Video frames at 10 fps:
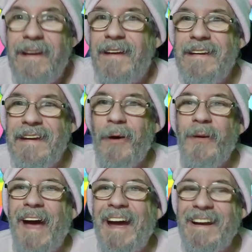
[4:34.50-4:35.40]
Yo
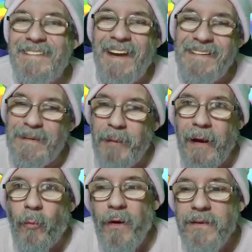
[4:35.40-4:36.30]
guys, Ozzy back
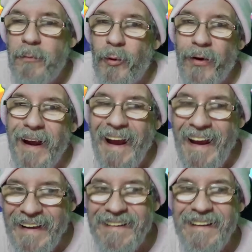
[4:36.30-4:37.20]
once more
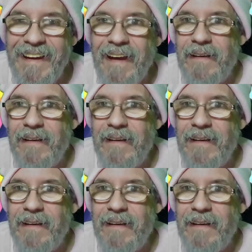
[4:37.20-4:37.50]
and again,